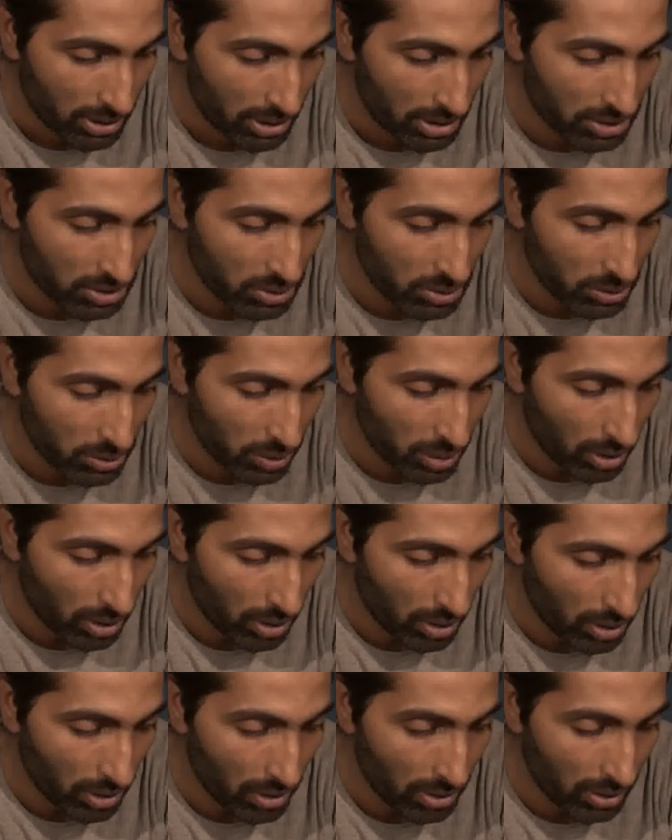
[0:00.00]
Thanks to
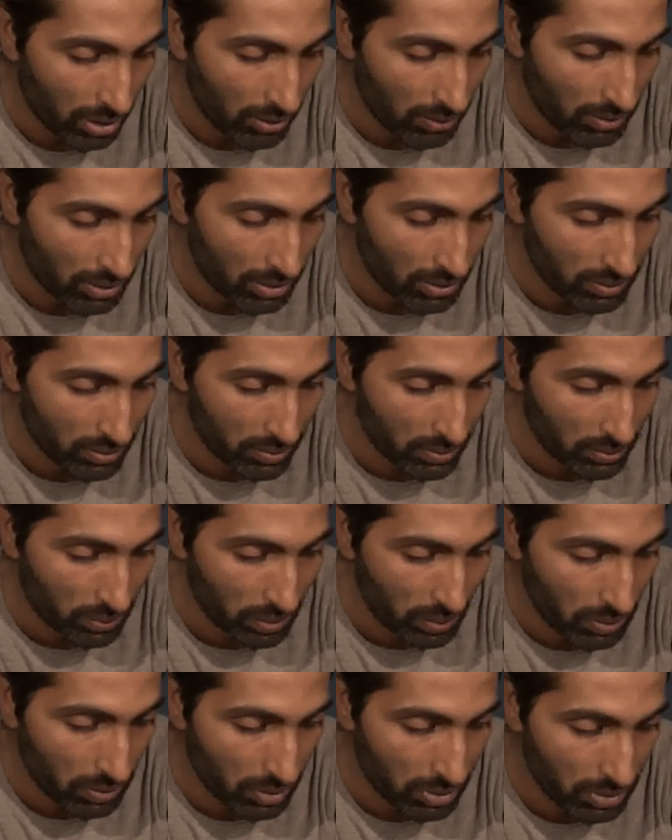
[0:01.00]
all our
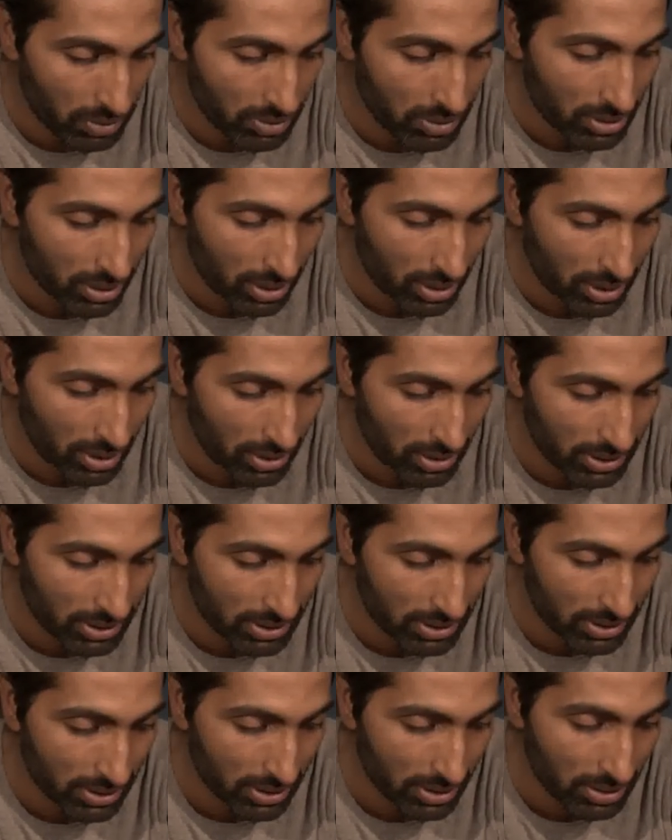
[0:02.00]
viewers and
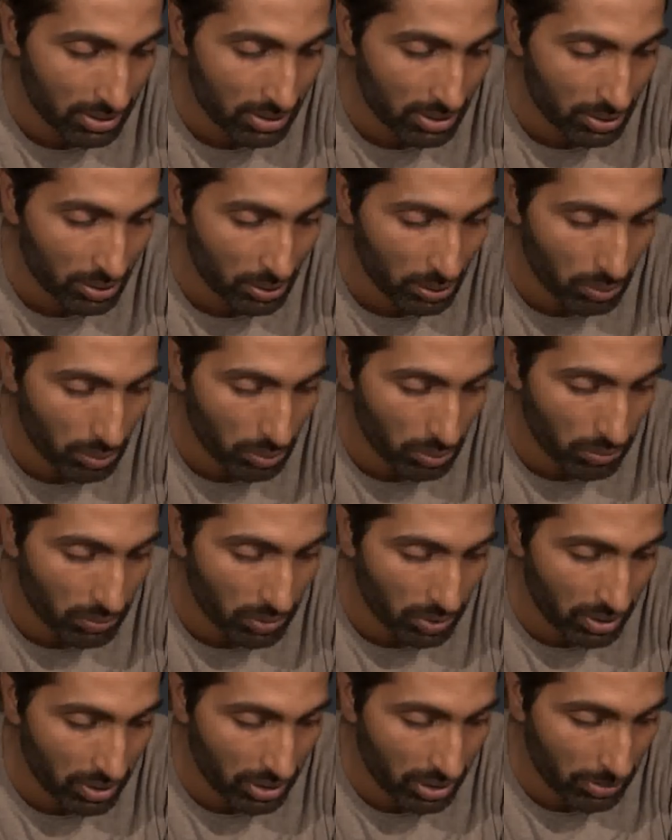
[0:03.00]
listeners
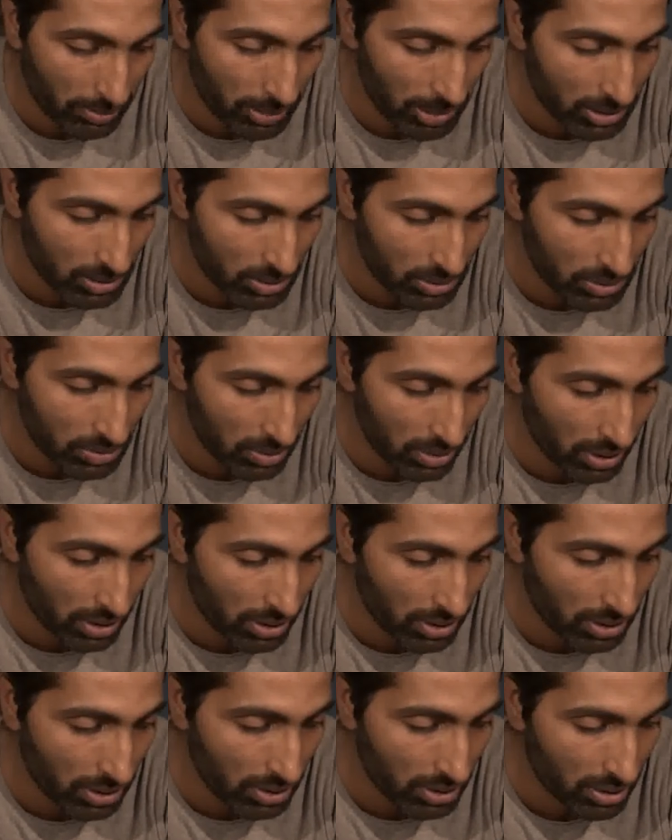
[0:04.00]
who were able to
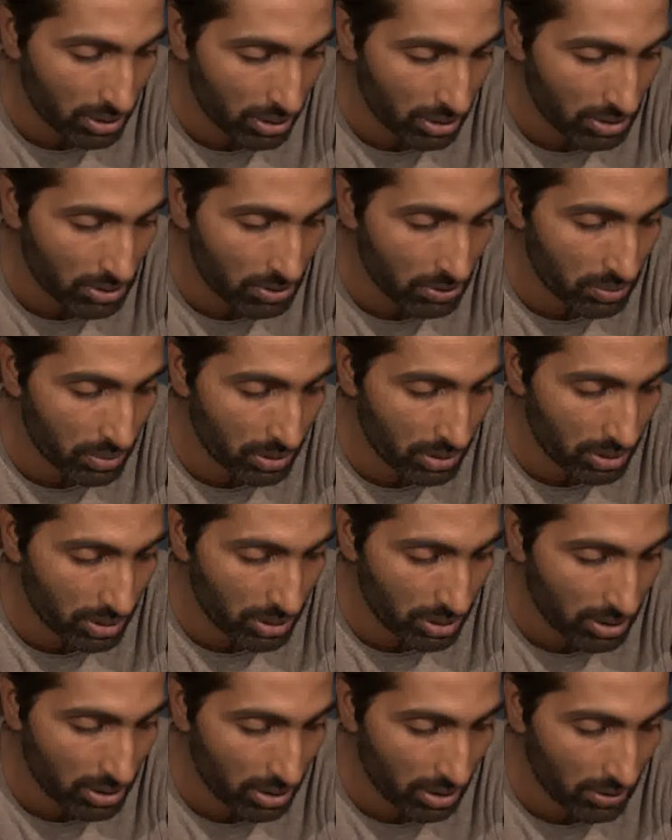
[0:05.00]
join us
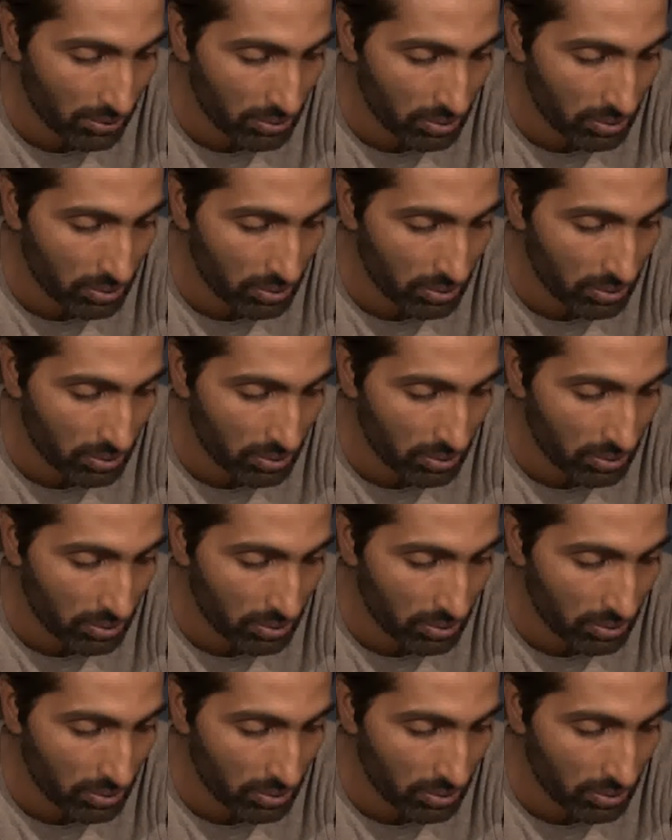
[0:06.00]
today.